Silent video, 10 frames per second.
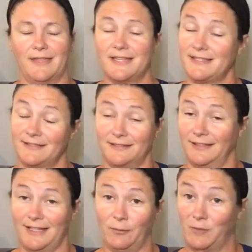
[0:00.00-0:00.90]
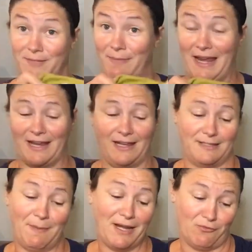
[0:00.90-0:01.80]
This was made,
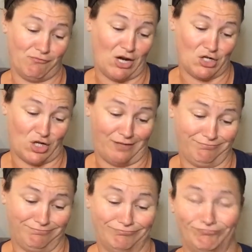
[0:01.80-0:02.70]
it's made in Russia.